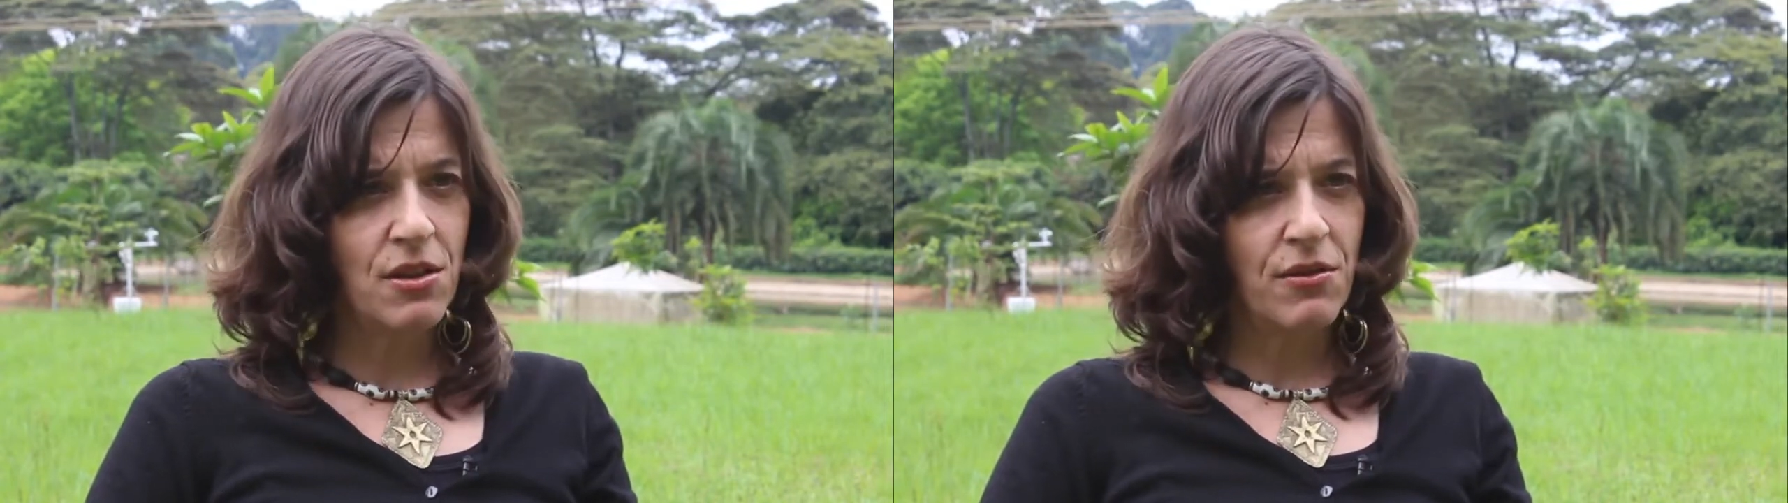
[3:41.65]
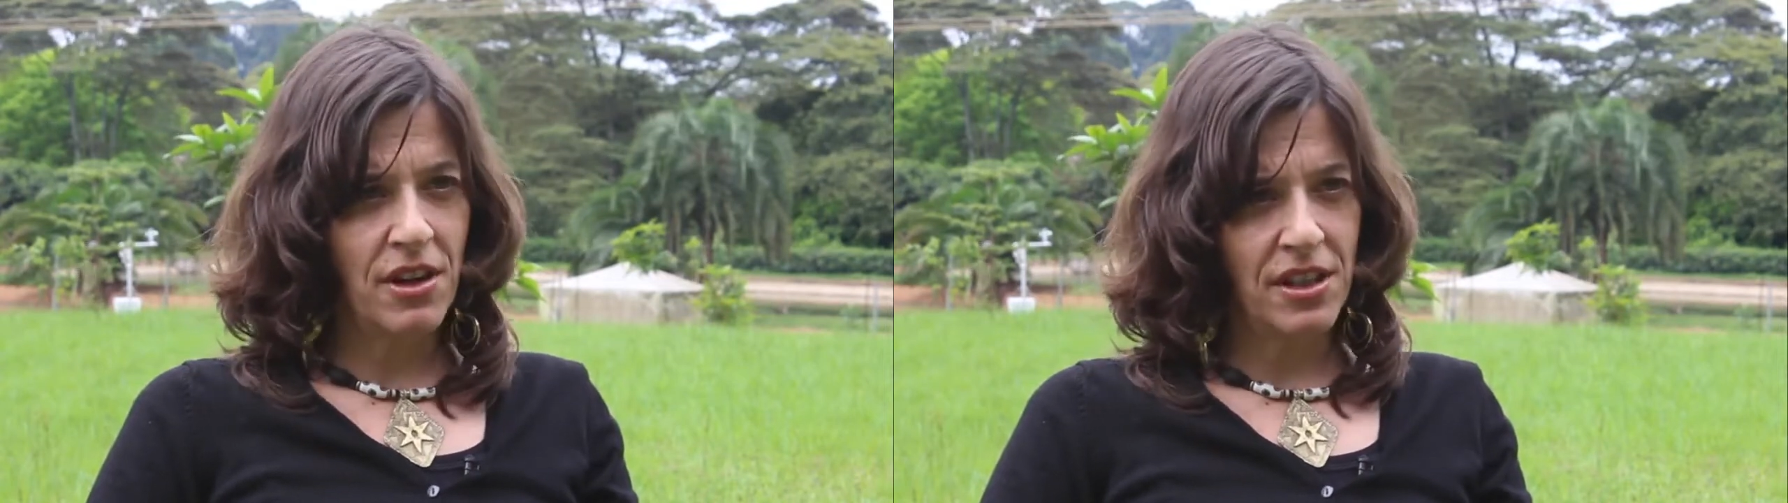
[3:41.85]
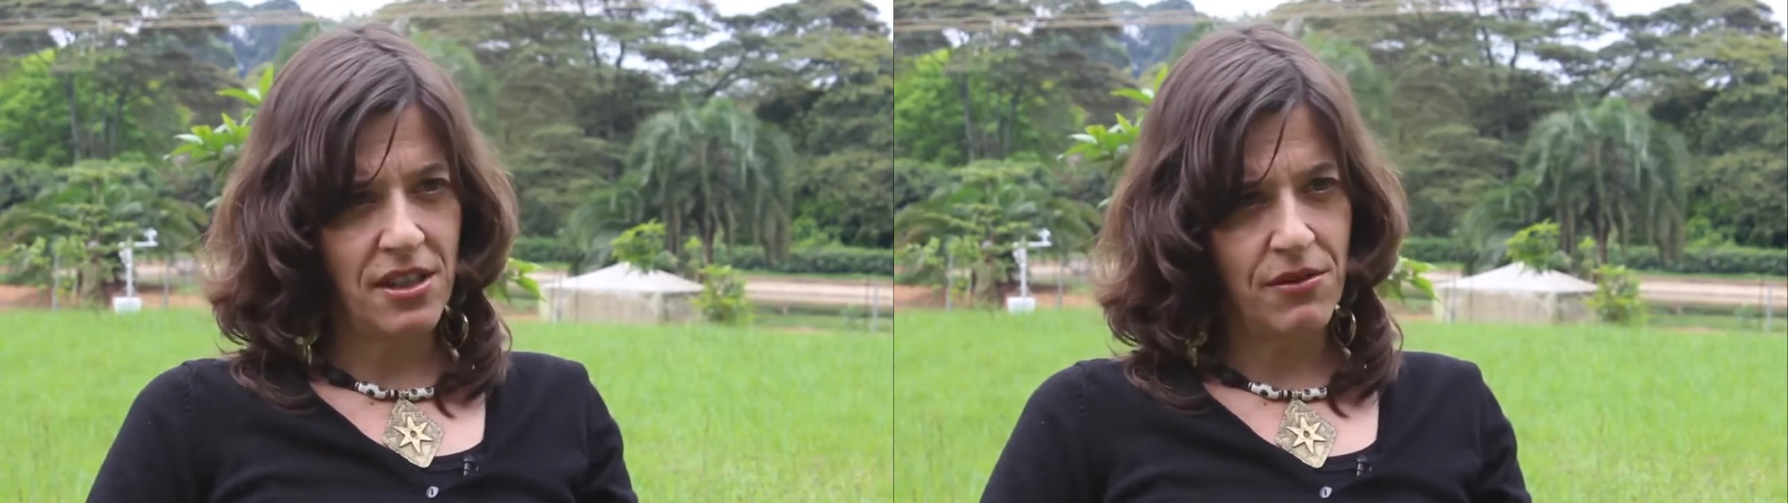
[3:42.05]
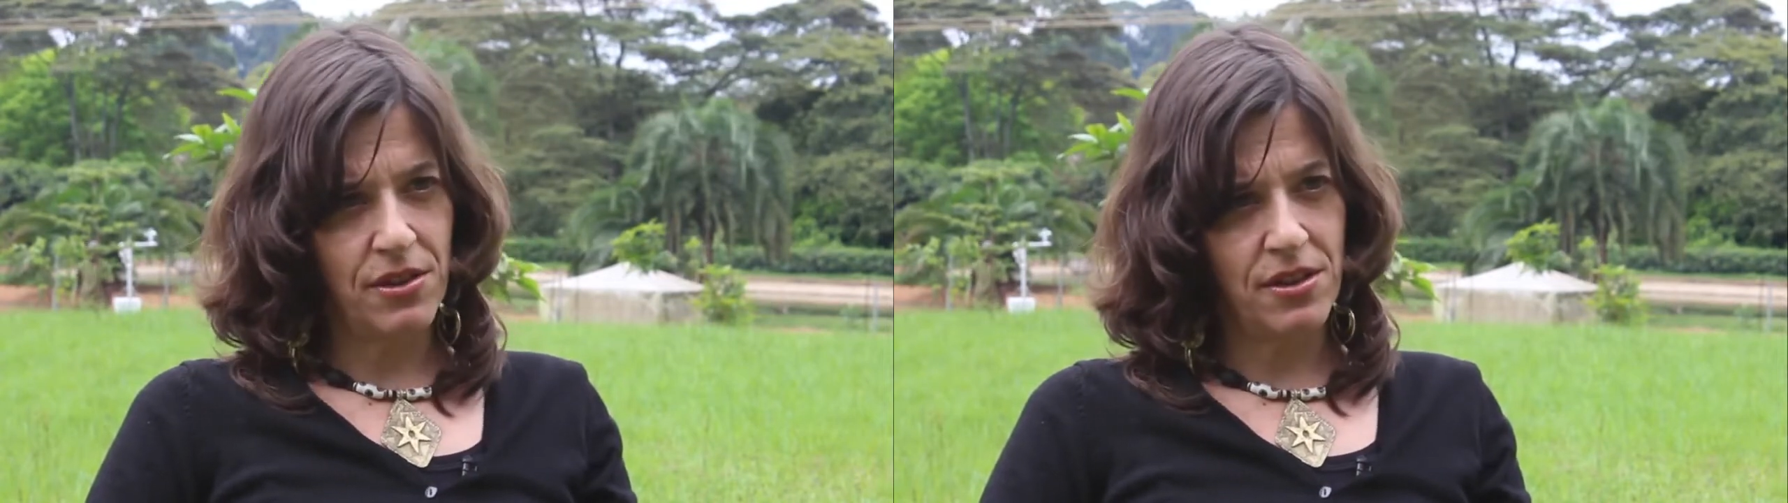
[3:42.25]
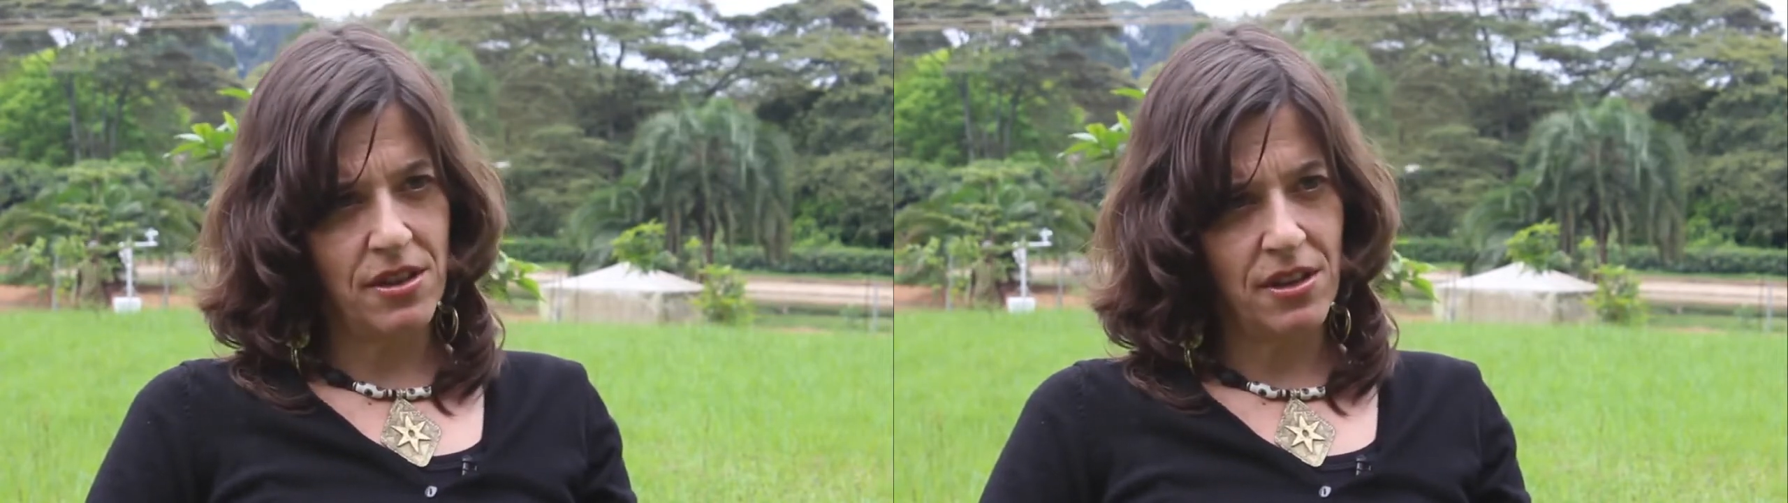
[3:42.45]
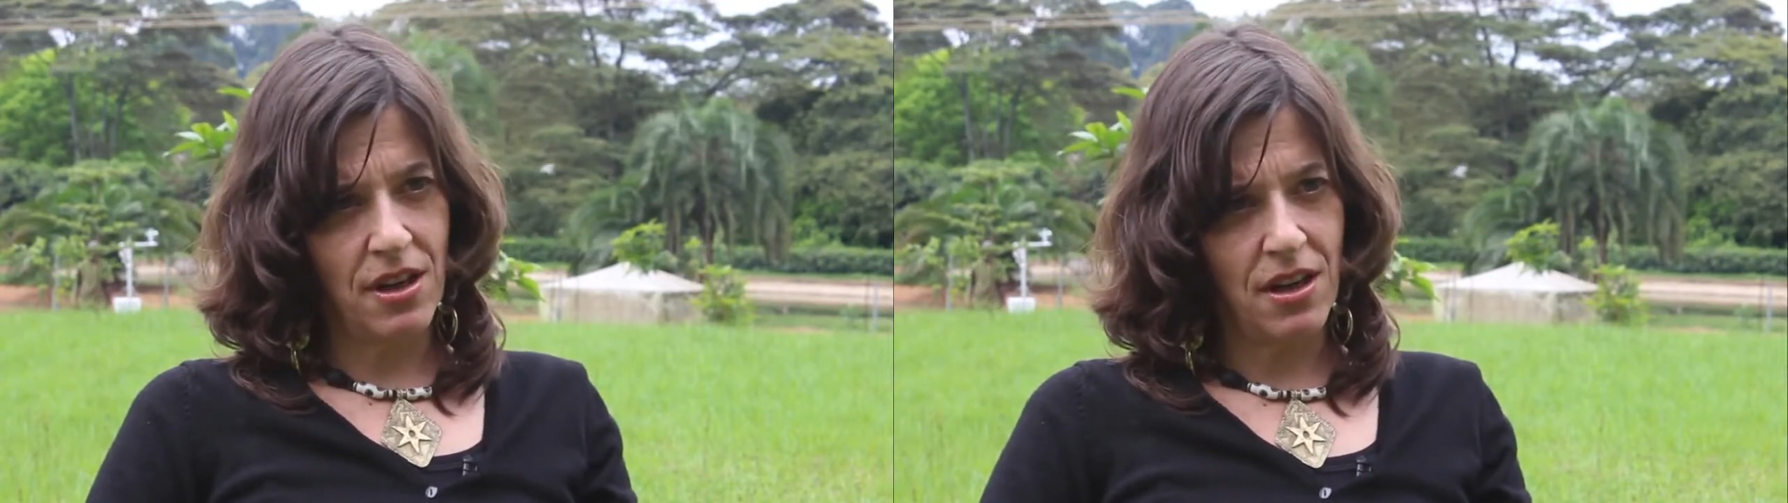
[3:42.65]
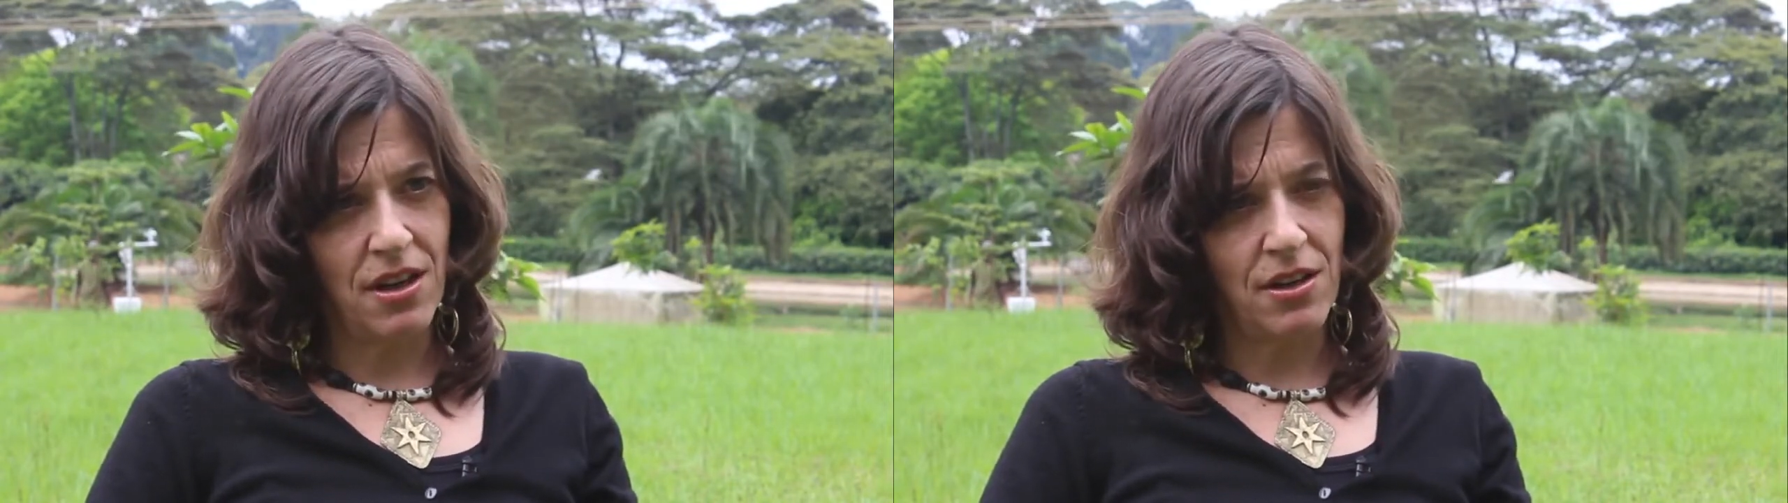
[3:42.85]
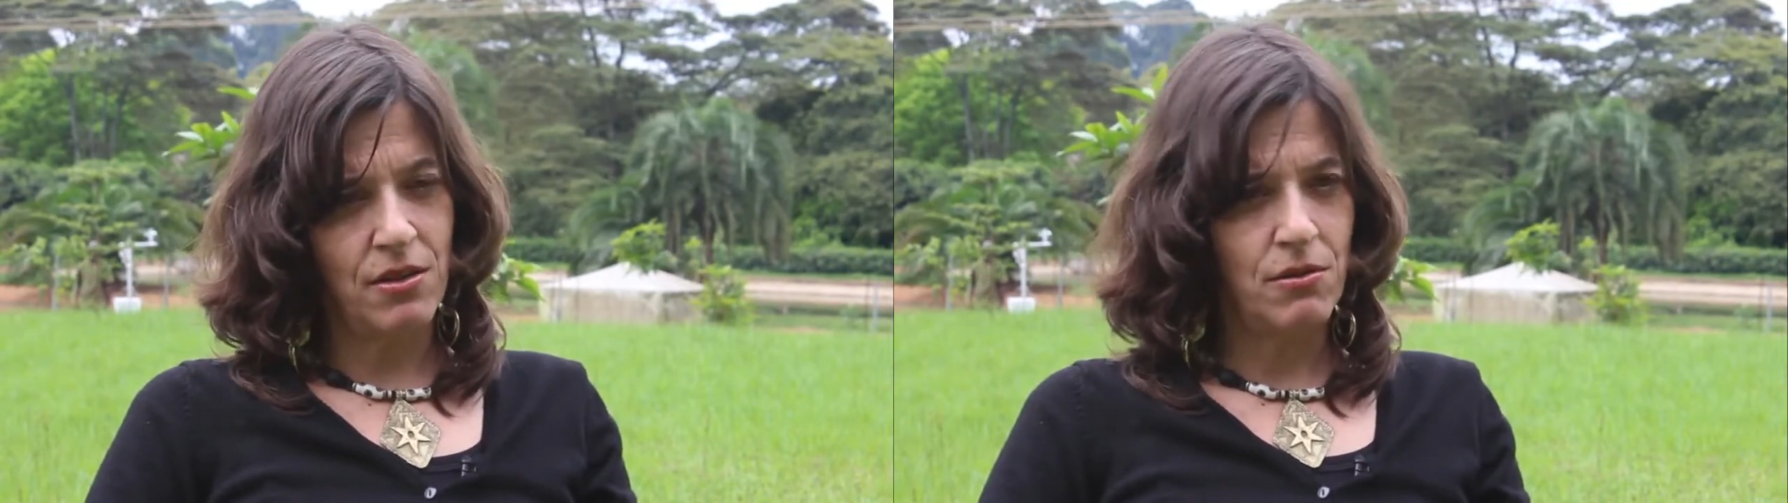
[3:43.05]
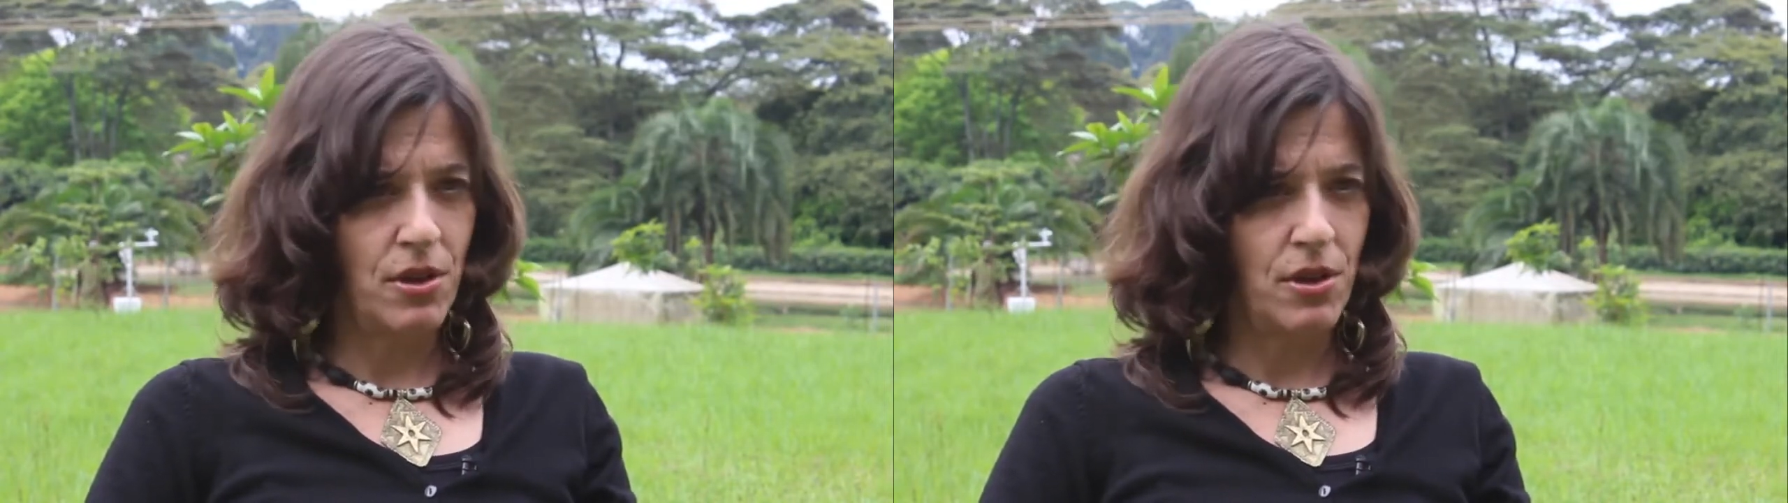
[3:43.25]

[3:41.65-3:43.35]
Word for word: so very different uh,